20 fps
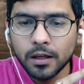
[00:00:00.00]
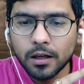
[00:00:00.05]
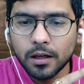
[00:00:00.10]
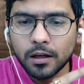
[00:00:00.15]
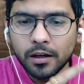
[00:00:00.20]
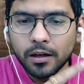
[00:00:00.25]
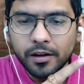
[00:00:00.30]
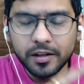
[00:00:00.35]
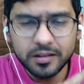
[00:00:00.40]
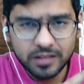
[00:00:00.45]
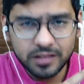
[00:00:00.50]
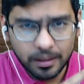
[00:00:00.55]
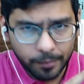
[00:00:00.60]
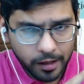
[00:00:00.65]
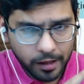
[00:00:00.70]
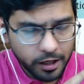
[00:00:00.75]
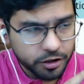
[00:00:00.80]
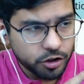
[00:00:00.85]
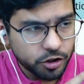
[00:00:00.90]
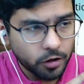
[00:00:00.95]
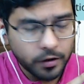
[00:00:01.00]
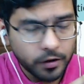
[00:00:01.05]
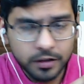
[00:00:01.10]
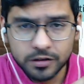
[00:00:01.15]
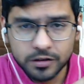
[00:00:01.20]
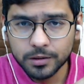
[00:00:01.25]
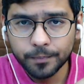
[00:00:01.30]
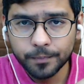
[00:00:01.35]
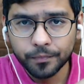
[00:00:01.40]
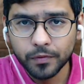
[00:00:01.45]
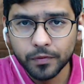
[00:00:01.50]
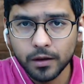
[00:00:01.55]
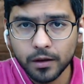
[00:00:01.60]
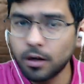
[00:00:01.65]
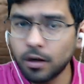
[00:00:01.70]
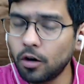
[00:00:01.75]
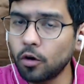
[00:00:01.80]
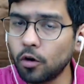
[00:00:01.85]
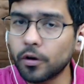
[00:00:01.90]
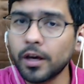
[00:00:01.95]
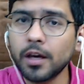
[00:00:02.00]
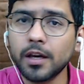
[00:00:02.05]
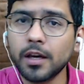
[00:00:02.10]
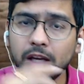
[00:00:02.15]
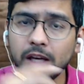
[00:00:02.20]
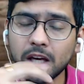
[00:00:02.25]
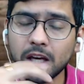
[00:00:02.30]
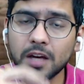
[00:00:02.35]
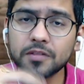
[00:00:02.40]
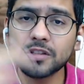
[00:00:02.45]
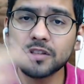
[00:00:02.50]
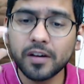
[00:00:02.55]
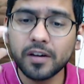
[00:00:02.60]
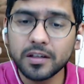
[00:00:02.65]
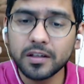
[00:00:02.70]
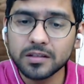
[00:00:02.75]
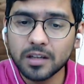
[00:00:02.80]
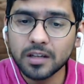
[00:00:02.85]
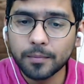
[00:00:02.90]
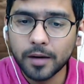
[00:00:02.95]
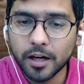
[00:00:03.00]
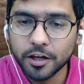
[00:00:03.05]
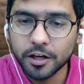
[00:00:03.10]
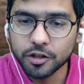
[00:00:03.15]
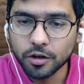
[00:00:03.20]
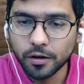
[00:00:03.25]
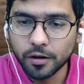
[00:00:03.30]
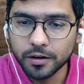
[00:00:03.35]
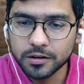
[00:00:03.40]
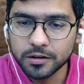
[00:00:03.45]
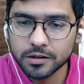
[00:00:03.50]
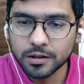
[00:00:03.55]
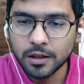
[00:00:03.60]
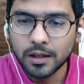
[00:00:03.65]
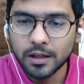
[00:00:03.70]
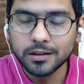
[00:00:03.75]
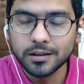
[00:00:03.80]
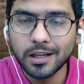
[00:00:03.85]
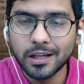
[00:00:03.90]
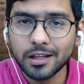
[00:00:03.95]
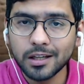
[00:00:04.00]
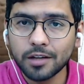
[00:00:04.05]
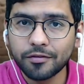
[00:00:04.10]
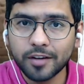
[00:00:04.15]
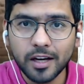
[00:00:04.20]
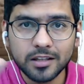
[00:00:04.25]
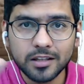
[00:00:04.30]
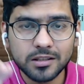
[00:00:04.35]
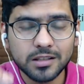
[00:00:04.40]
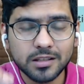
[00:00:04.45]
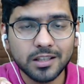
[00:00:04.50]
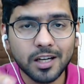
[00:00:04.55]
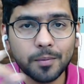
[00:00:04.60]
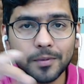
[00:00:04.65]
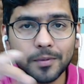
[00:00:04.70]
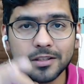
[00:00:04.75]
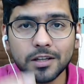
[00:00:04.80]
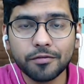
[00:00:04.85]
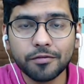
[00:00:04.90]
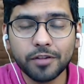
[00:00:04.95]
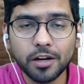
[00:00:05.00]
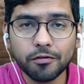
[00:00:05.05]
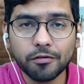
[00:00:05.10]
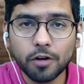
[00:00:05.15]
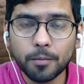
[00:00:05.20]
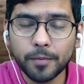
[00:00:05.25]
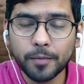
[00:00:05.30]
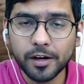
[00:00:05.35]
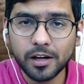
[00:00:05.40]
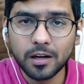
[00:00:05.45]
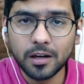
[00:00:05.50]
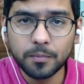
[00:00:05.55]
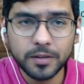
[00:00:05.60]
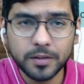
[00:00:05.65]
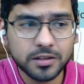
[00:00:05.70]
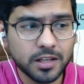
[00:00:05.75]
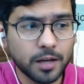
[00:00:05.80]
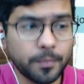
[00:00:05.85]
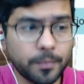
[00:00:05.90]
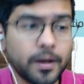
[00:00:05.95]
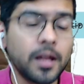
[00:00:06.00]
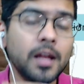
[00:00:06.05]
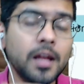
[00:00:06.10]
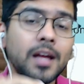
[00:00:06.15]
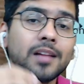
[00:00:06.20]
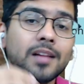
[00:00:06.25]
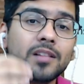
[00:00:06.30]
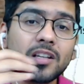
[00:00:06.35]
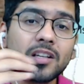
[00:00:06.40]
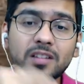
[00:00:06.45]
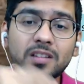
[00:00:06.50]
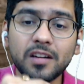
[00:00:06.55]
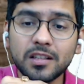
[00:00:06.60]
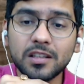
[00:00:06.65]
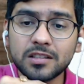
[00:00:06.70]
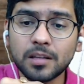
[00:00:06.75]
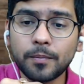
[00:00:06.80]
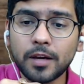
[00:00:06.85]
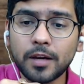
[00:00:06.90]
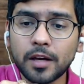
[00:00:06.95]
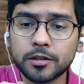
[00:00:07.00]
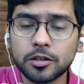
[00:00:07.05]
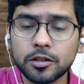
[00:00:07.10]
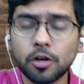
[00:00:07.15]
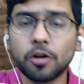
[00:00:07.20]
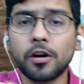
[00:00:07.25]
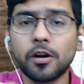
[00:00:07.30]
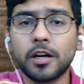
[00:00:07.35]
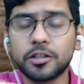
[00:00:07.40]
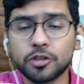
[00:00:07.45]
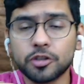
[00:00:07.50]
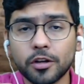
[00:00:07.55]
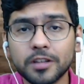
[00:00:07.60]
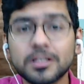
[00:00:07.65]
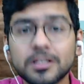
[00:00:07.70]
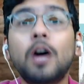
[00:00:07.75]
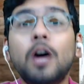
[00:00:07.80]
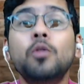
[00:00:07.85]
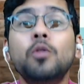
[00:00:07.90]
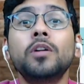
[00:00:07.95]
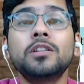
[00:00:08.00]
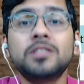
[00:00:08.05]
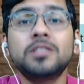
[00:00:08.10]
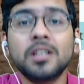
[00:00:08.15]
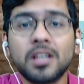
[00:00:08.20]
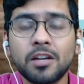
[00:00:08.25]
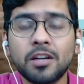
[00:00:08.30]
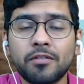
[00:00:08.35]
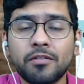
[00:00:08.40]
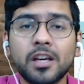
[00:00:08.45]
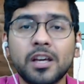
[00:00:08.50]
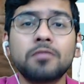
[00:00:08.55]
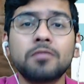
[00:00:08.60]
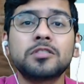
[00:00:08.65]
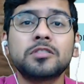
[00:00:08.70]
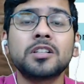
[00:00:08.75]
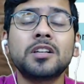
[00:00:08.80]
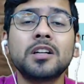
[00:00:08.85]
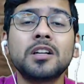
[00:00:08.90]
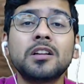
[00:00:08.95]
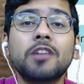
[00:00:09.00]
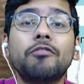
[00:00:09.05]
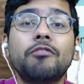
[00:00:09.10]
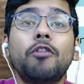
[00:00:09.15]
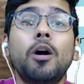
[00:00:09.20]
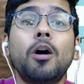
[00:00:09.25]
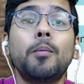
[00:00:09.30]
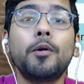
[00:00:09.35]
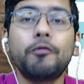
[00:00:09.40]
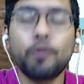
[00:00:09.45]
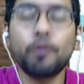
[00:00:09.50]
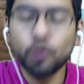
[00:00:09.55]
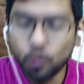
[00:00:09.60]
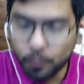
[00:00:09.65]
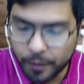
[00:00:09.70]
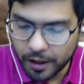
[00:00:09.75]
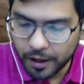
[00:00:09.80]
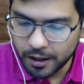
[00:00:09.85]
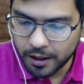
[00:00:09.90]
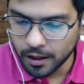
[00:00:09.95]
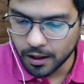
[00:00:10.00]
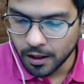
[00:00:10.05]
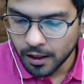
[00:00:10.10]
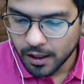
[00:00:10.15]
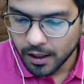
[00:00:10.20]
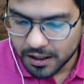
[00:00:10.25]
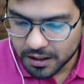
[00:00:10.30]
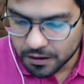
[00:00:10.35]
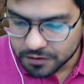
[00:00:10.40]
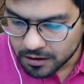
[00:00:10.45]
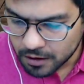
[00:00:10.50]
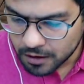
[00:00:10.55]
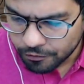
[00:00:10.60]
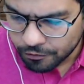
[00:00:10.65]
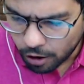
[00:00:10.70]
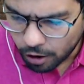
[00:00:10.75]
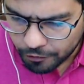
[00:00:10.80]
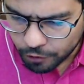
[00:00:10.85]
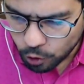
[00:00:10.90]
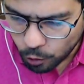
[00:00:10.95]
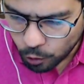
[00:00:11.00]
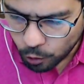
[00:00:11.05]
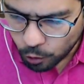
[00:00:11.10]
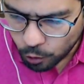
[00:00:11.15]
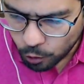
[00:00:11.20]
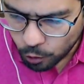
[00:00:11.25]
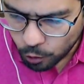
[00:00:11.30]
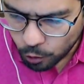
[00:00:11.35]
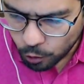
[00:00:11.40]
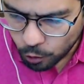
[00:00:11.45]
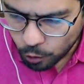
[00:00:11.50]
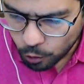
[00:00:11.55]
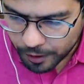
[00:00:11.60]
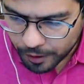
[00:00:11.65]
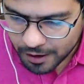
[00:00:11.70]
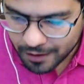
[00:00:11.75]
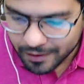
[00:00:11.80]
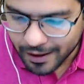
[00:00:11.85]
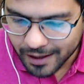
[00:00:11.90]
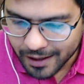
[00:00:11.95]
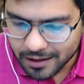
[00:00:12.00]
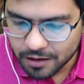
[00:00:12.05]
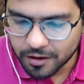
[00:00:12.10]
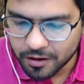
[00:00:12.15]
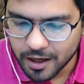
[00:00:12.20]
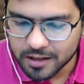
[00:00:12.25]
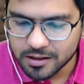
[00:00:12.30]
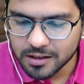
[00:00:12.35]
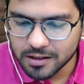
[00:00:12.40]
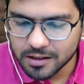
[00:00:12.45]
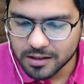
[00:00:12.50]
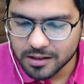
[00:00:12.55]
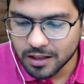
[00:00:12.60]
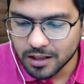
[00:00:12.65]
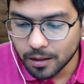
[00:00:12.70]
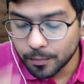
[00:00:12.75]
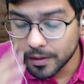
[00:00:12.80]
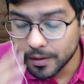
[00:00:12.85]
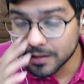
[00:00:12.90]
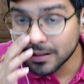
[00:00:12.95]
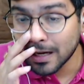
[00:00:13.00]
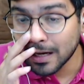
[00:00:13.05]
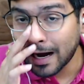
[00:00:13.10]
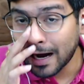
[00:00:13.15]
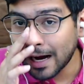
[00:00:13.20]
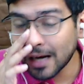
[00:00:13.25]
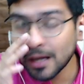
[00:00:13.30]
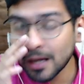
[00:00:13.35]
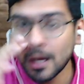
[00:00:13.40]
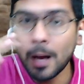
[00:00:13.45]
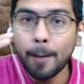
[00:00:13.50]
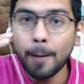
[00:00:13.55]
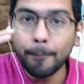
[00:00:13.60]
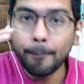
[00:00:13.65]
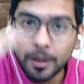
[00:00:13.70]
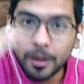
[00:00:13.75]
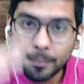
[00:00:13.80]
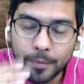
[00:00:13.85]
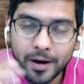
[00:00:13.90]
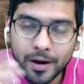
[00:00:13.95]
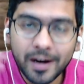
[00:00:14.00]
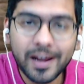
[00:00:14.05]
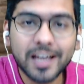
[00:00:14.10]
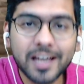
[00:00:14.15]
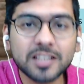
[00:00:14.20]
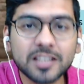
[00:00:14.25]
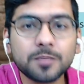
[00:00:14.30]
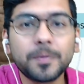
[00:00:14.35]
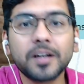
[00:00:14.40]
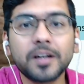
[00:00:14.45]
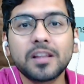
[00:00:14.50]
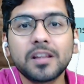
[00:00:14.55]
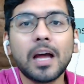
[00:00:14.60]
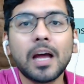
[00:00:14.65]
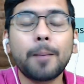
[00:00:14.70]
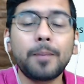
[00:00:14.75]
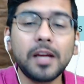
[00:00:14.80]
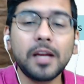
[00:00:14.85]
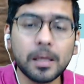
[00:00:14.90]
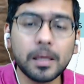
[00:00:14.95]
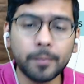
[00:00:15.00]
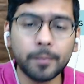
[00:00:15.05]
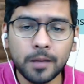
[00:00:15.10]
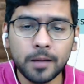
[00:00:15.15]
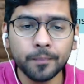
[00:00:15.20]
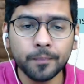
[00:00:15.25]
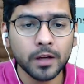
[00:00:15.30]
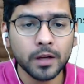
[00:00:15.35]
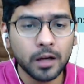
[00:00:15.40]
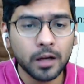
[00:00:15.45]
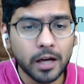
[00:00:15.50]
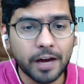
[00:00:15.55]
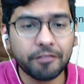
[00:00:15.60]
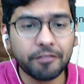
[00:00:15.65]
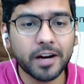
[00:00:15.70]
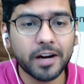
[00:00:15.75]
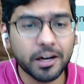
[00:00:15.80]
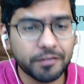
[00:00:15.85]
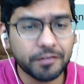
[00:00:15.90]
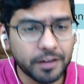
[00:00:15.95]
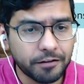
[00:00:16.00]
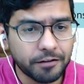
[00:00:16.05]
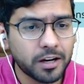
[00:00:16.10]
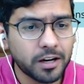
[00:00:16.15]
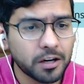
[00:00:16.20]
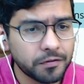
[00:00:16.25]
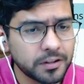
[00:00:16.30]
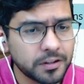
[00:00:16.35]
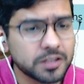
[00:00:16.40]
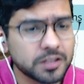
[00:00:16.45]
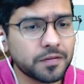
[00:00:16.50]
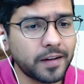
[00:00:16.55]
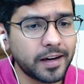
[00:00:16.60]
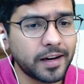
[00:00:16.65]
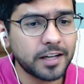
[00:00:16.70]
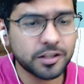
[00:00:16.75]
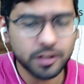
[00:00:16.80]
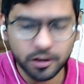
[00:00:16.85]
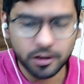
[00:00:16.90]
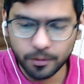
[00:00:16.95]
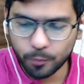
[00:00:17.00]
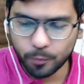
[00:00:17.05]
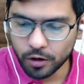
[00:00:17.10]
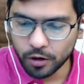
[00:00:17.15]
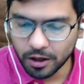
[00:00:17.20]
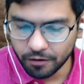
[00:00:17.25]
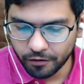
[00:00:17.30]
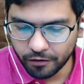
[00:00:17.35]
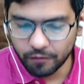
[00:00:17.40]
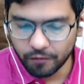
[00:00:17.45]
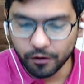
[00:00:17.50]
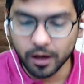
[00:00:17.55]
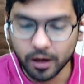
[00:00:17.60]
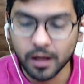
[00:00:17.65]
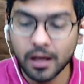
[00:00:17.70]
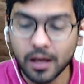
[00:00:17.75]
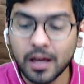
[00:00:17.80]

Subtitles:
reasonable assurance. Okay, he gives a reasonable assurance that the financial statements are free from material misstatement. This reasonable assurance, how does he give? He gives it in the form of an opinion. He gives in the form of an opinion that the financial statements are prepared as per the applicable FRF. FRF is Financial Reporting Framework.